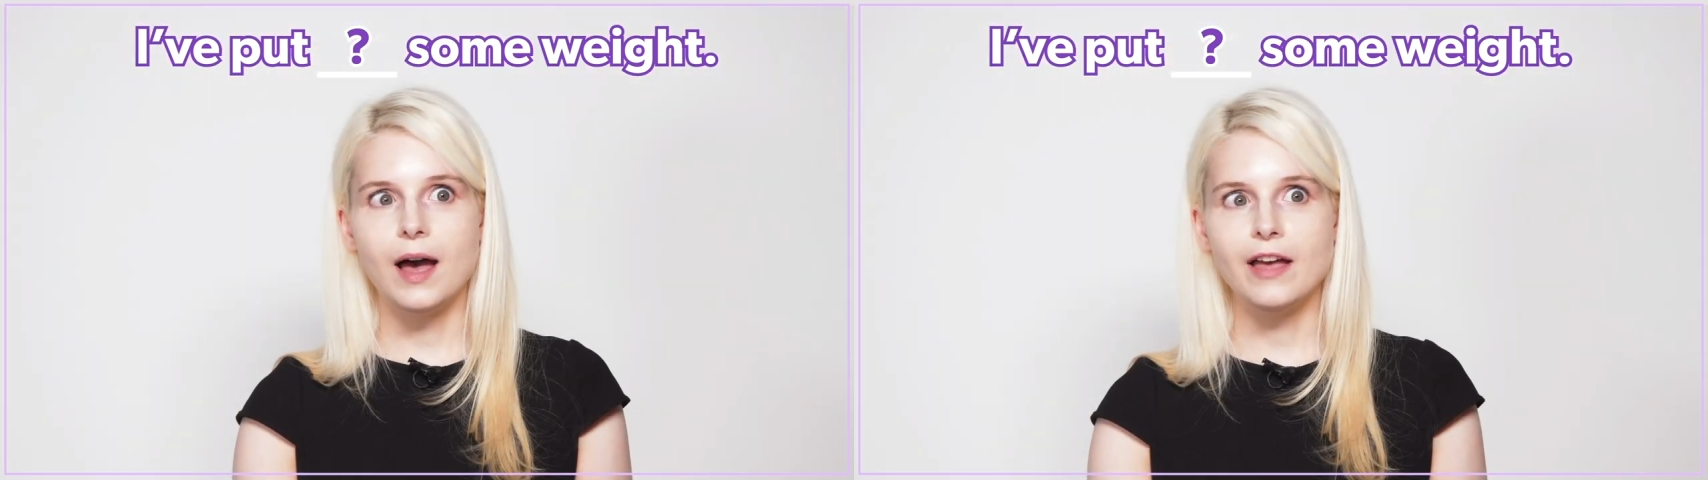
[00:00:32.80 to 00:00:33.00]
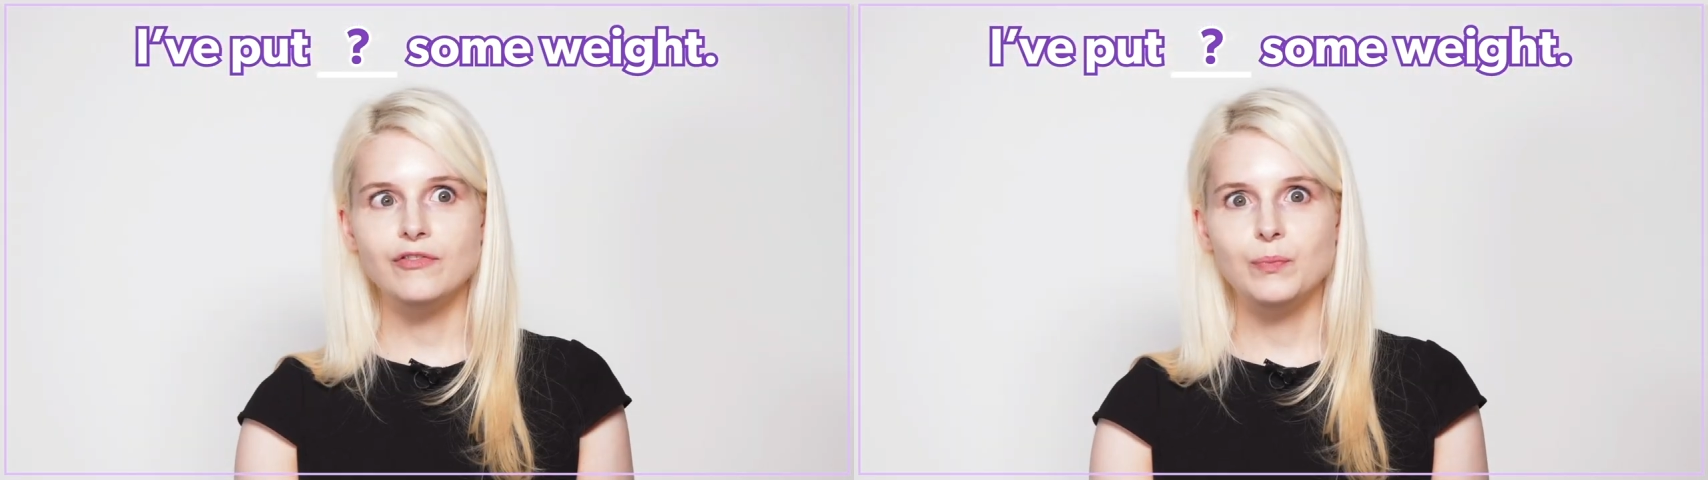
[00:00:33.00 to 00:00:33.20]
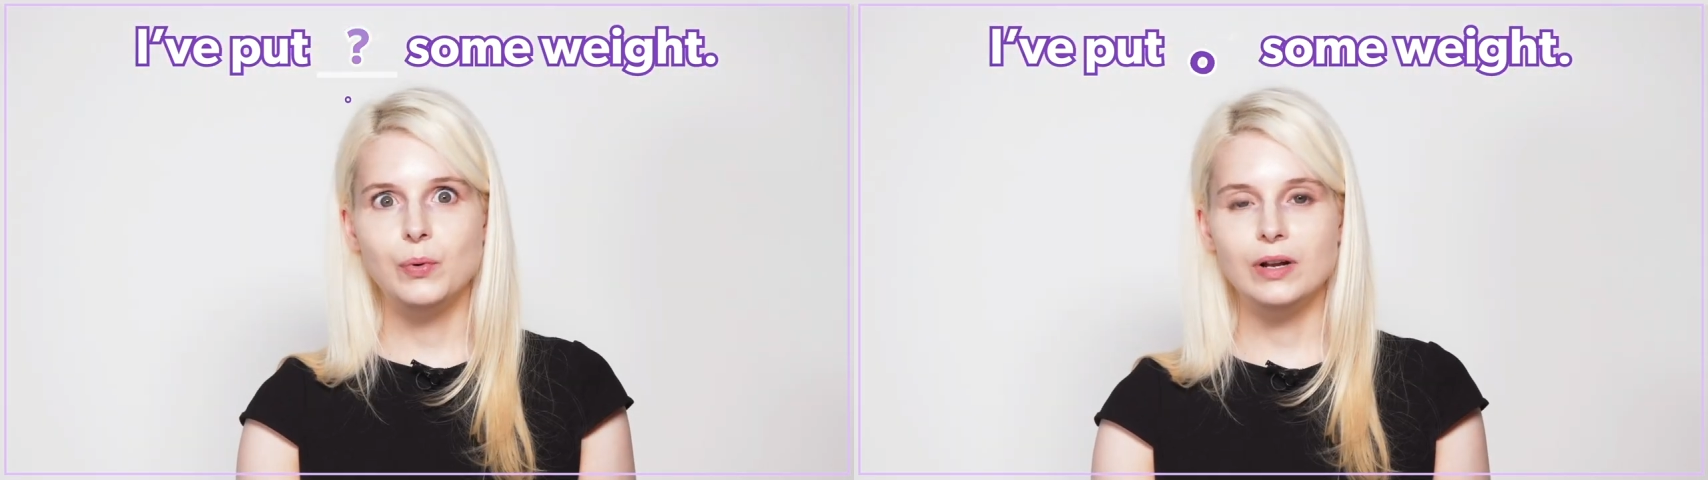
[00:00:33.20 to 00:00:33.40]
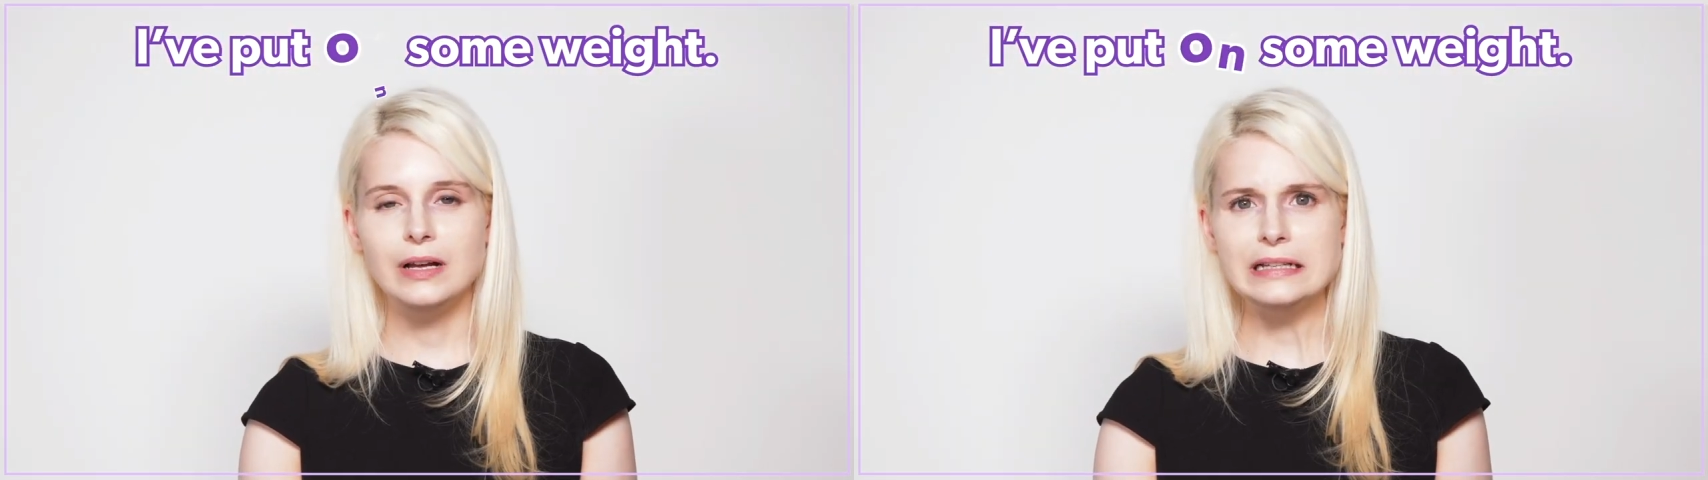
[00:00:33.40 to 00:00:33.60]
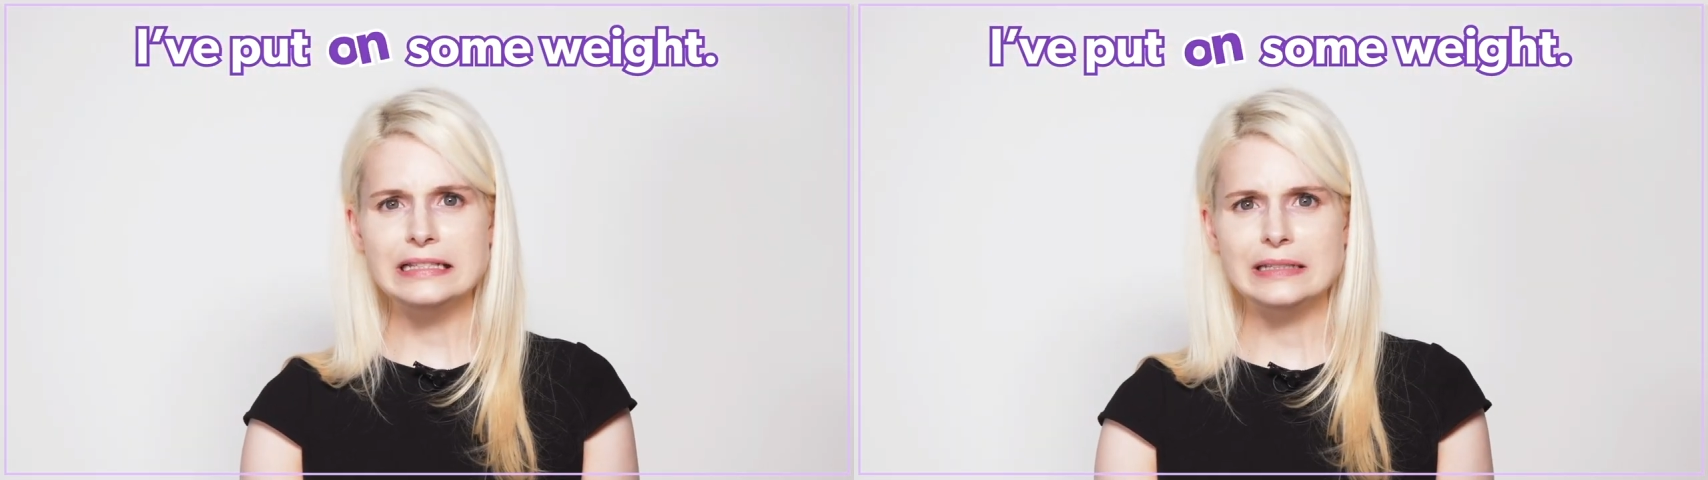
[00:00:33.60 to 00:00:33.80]
I've put
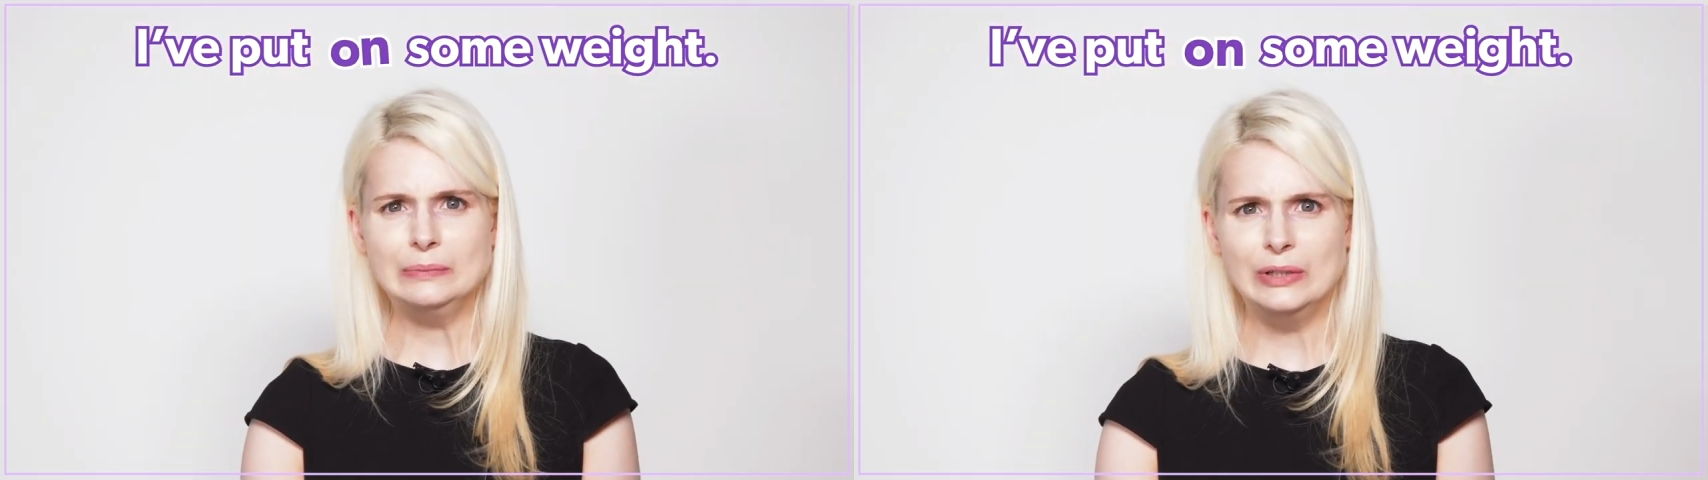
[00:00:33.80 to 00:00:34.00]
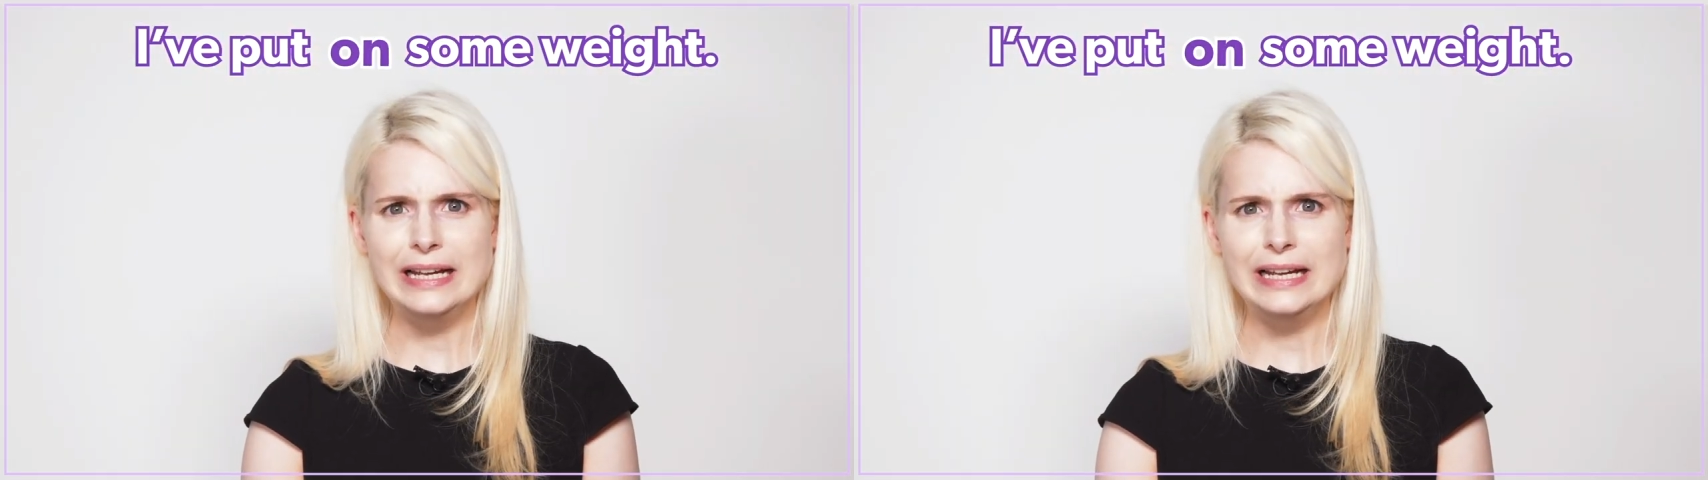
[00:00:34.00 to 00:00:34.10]
on some